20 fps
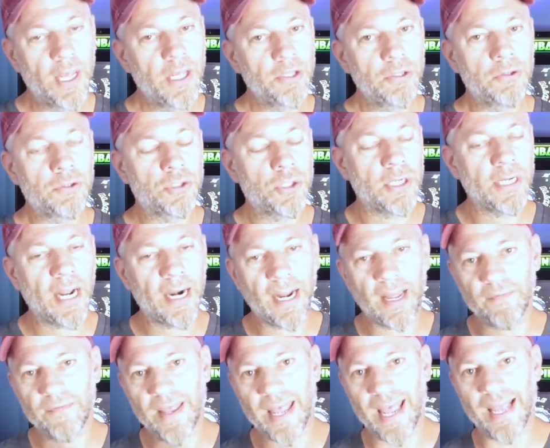You should not
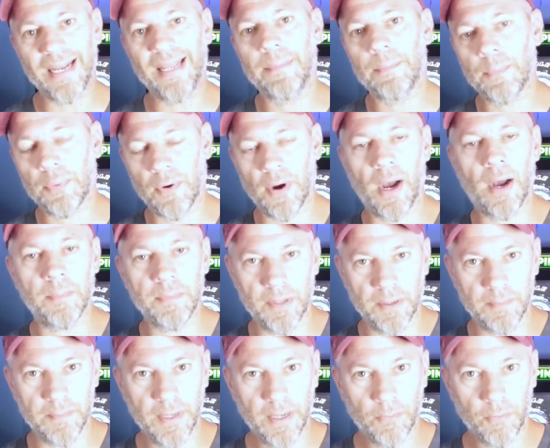have any
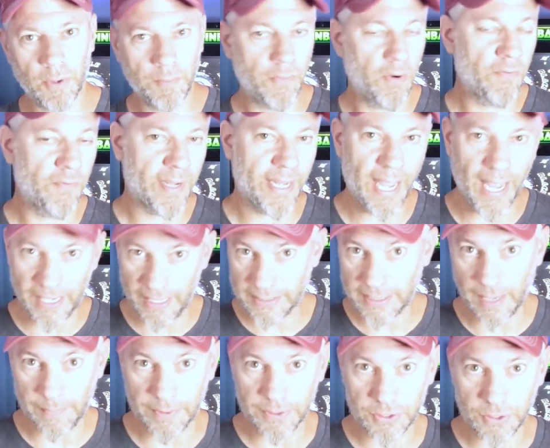problem removing any
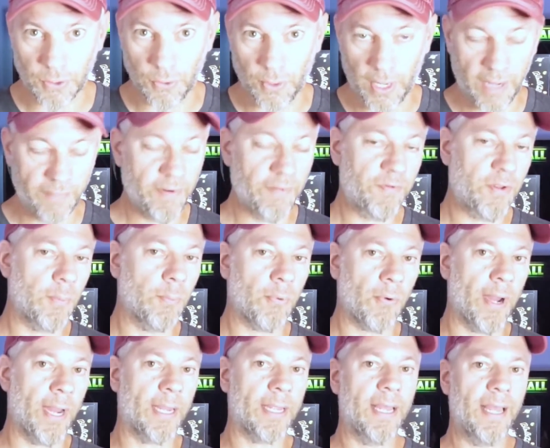type of screw, even if you
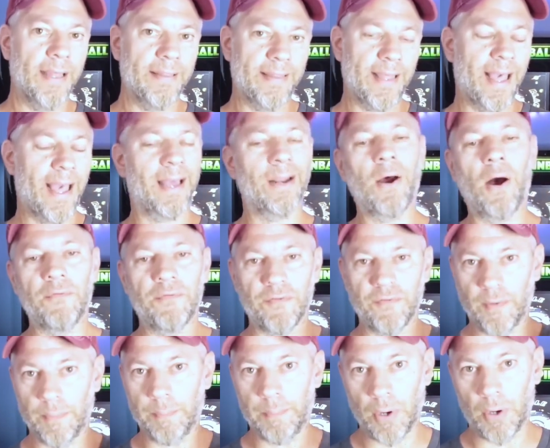break the head off of
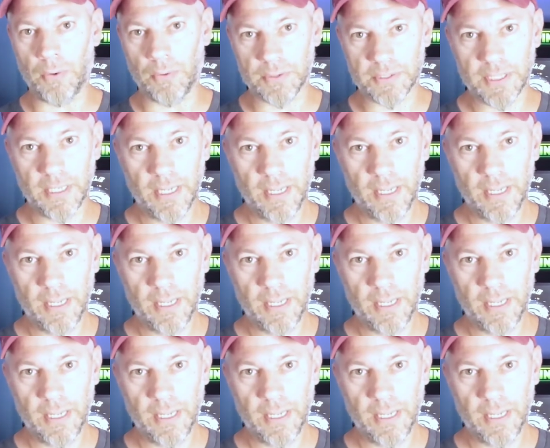a bolt,